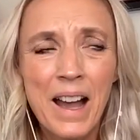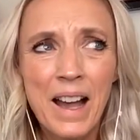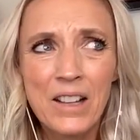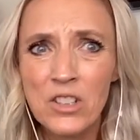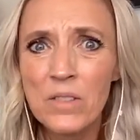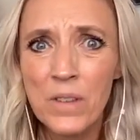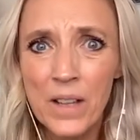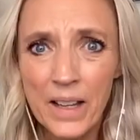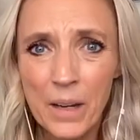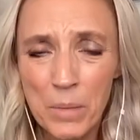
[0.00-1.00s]
I just feel
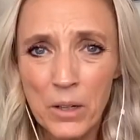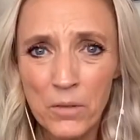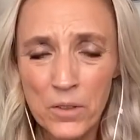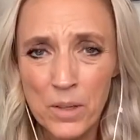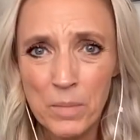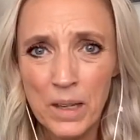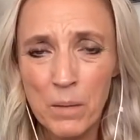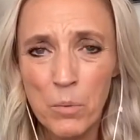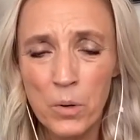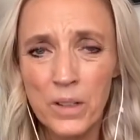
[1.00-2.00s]
like I'm here for something
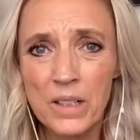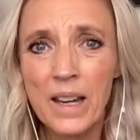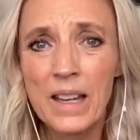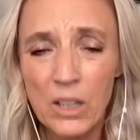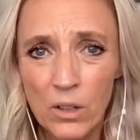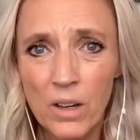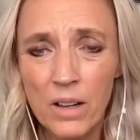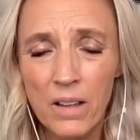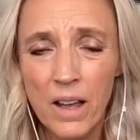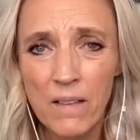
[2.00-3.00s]
important. I hear,
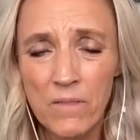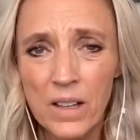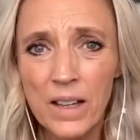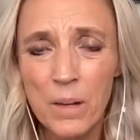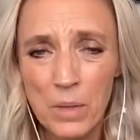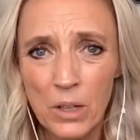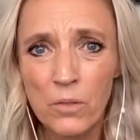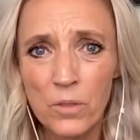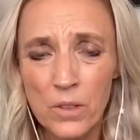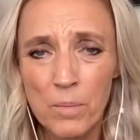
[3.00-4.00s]
I feel like I'm here
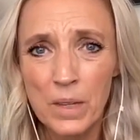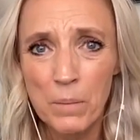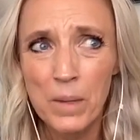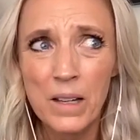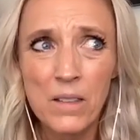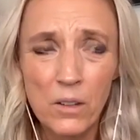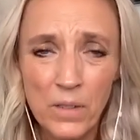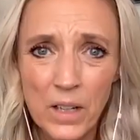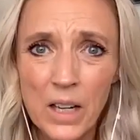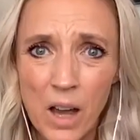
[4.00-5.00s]
for something big. And they're
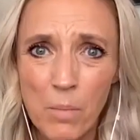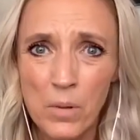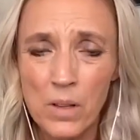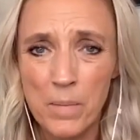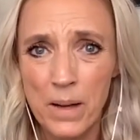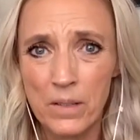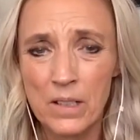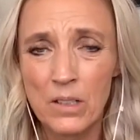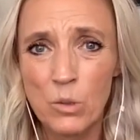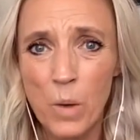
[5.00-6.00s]
very humble about it
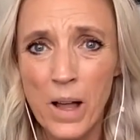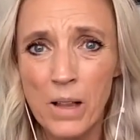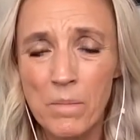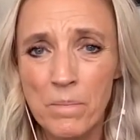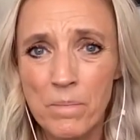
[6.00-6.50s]
as well.